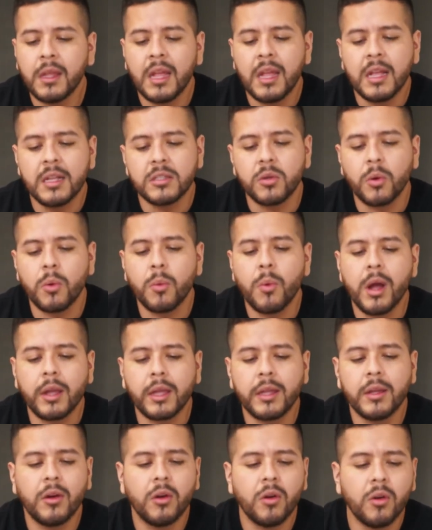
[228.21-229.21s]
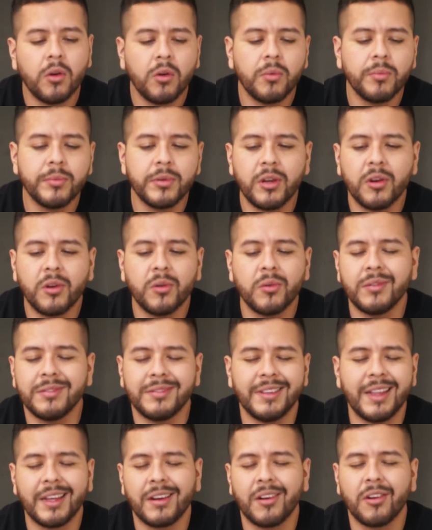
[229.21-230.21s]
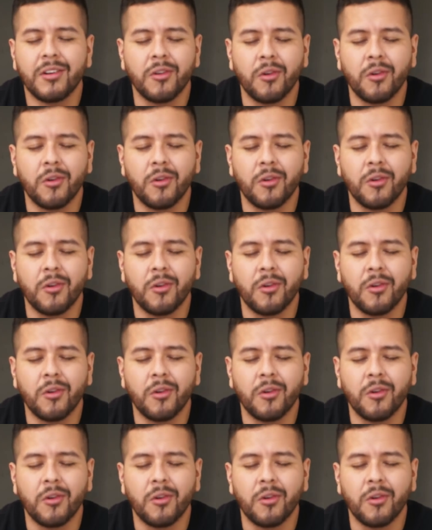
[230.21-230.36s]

So we're walking home, like our